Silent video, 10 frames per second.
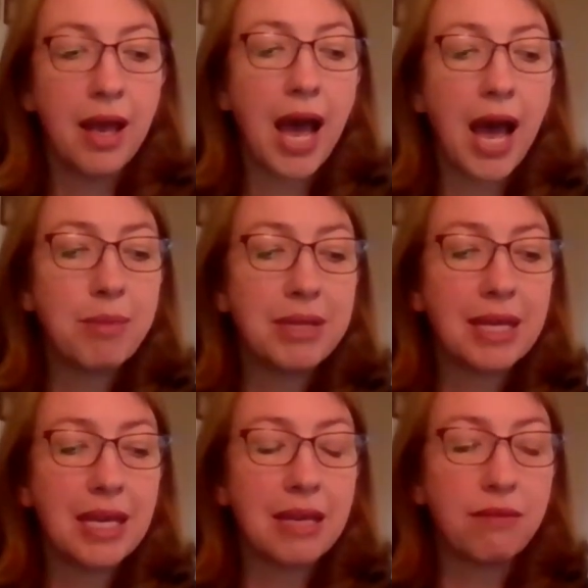I'm in the
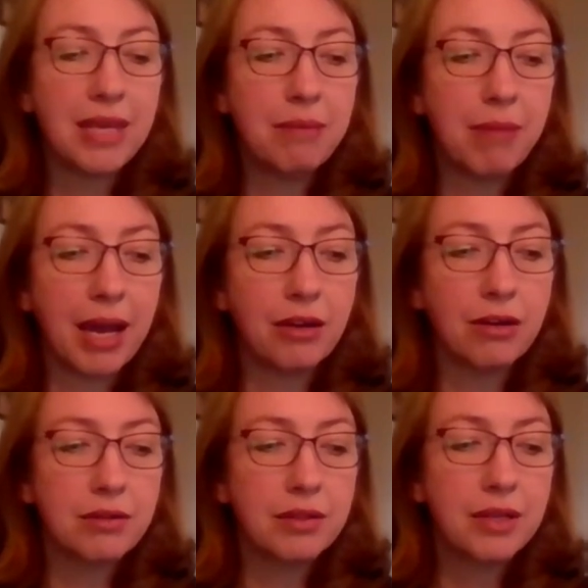key of E
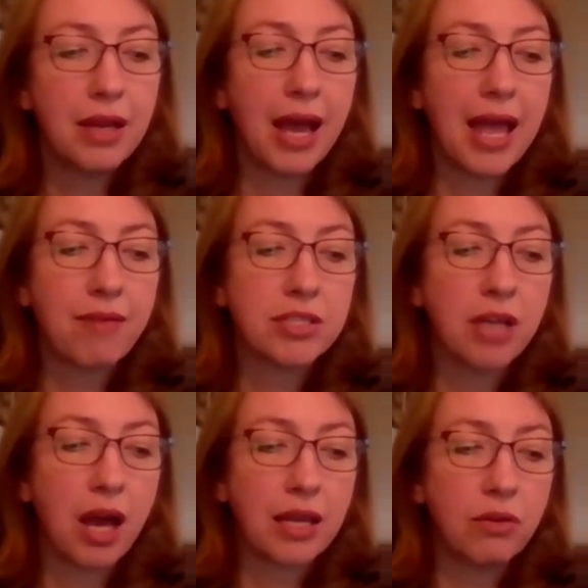minor. I have a
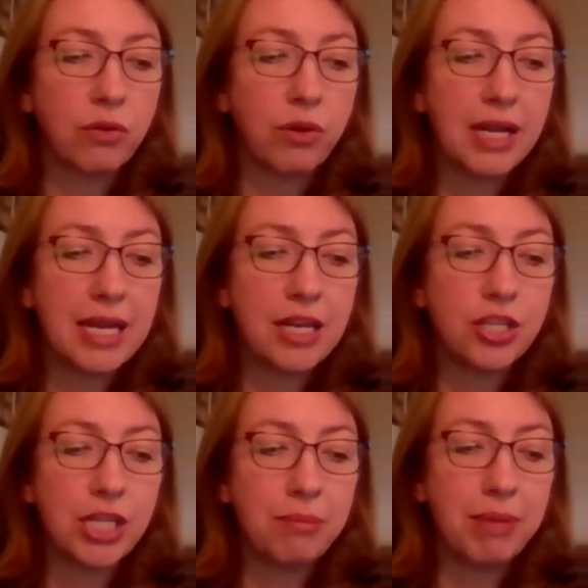tonic chord, E,
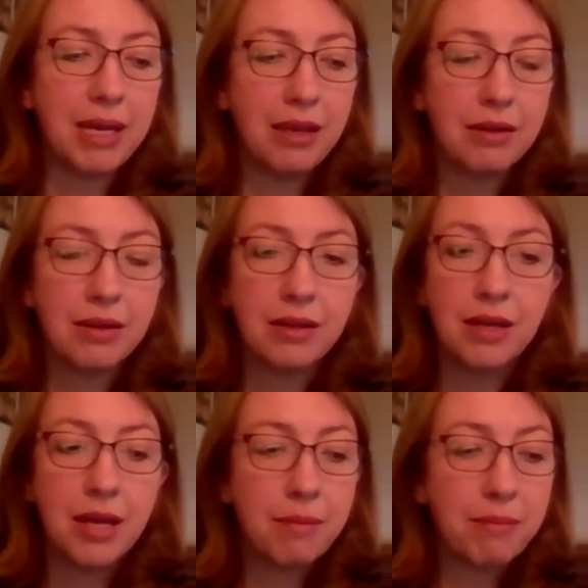G, B.
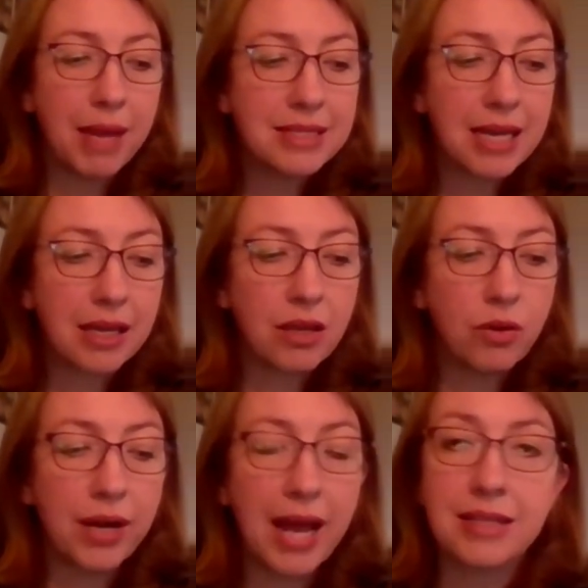My second
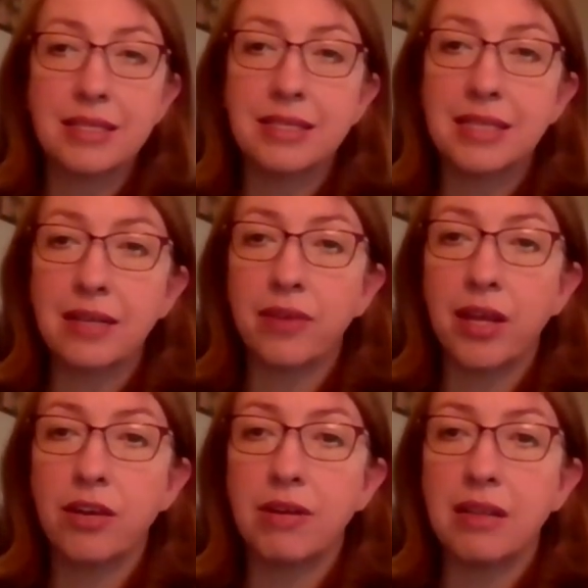chord has a 6
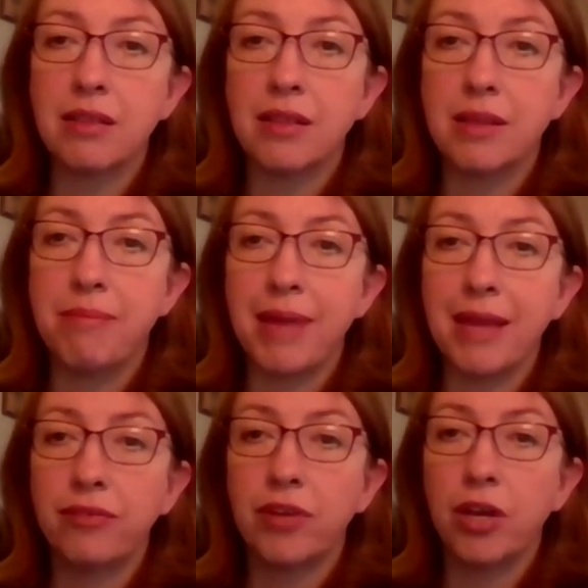underneath the
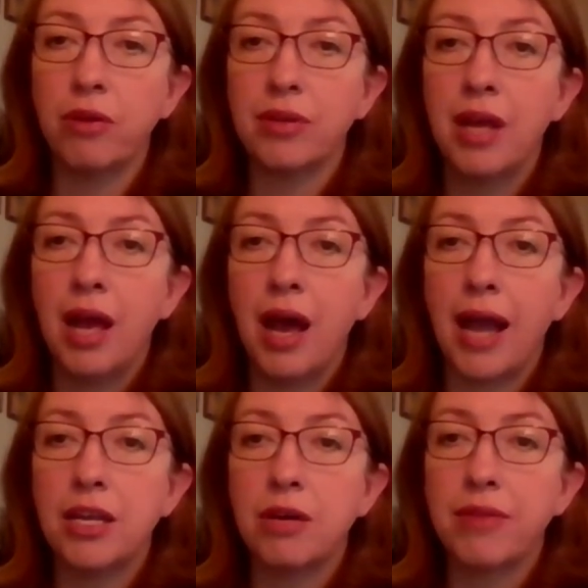bass note.
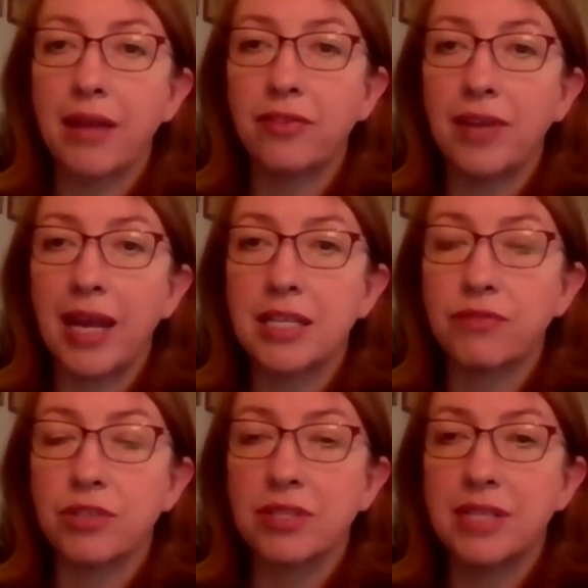I know that stands
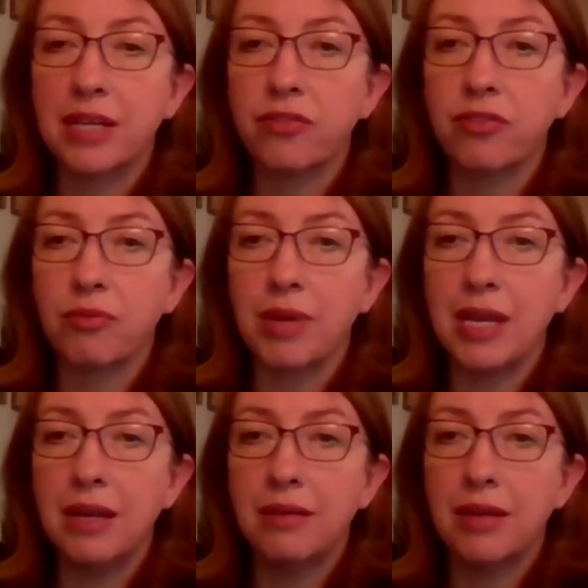for
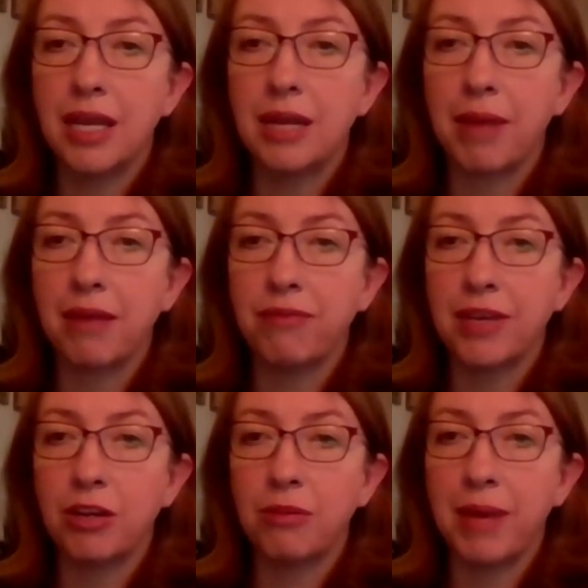6-3 in my
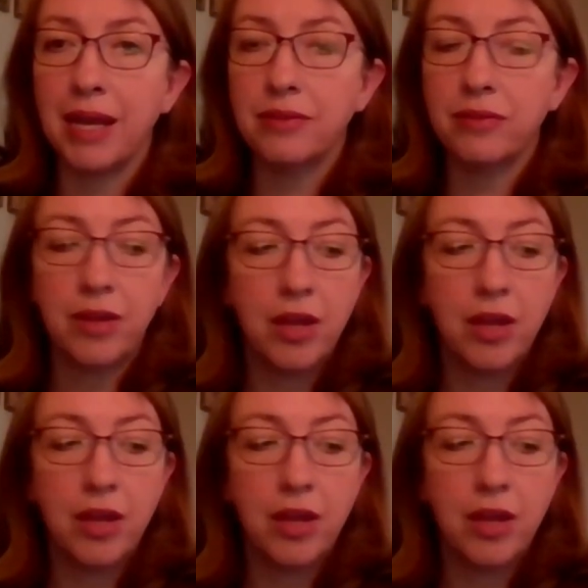figured bass.